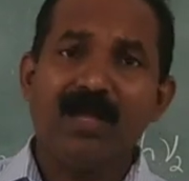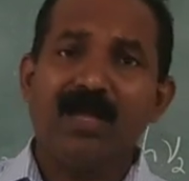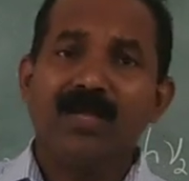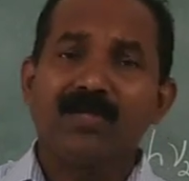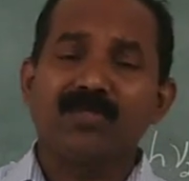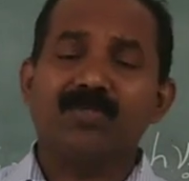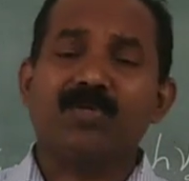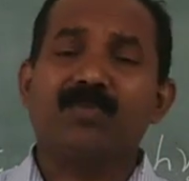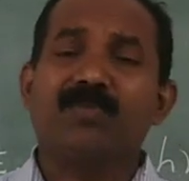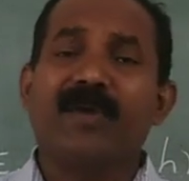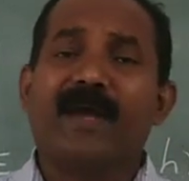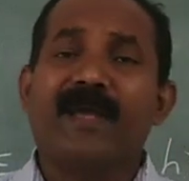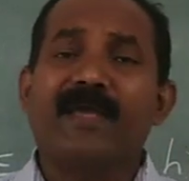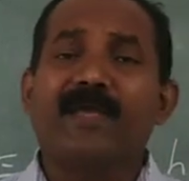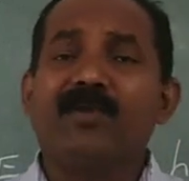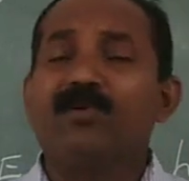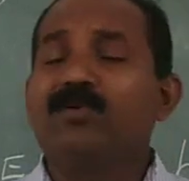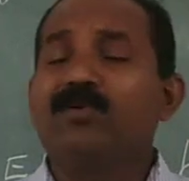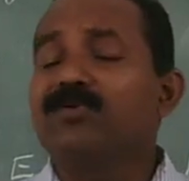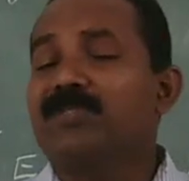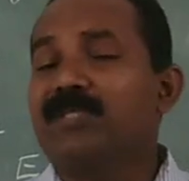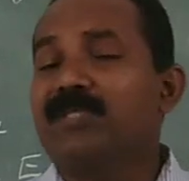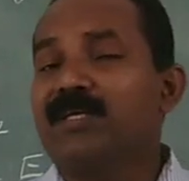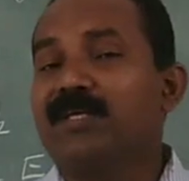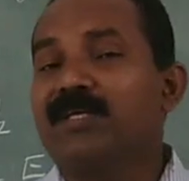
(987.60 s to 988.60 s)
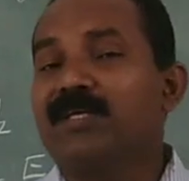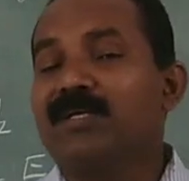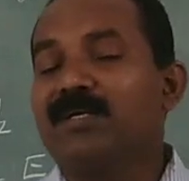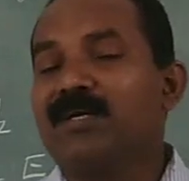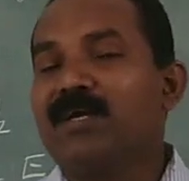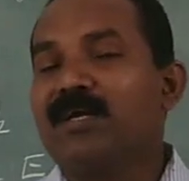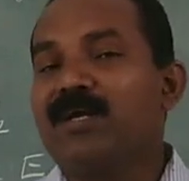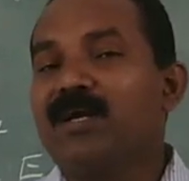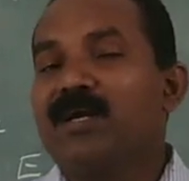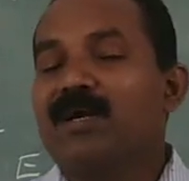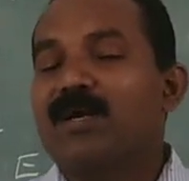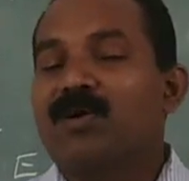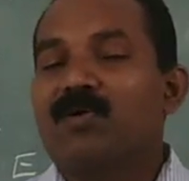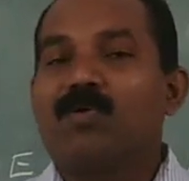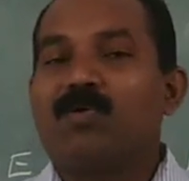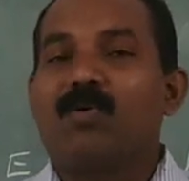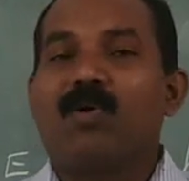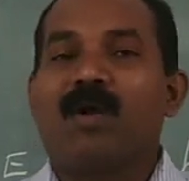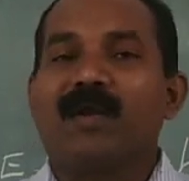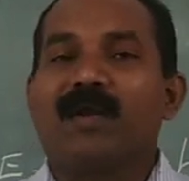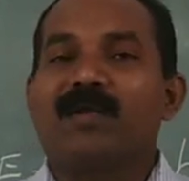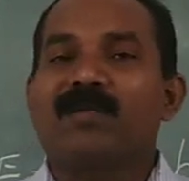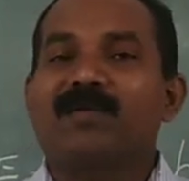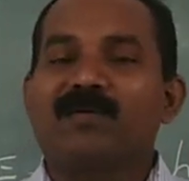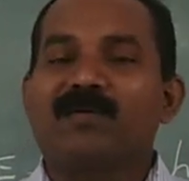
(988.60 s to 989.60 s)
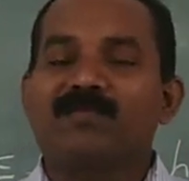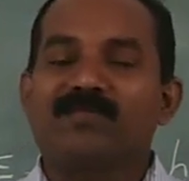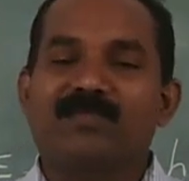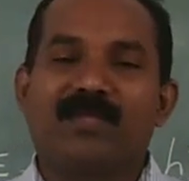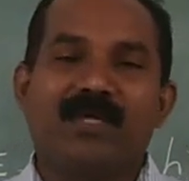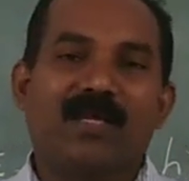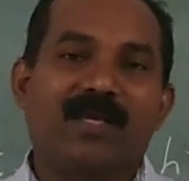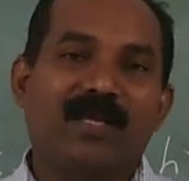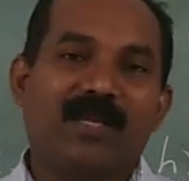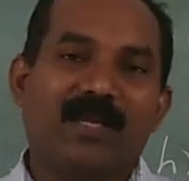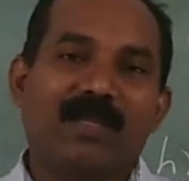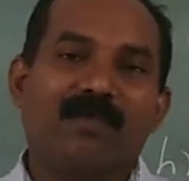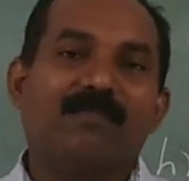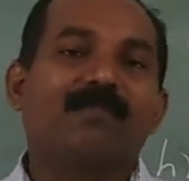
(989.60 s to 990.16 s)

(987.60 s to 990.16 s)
So by using quantum theory,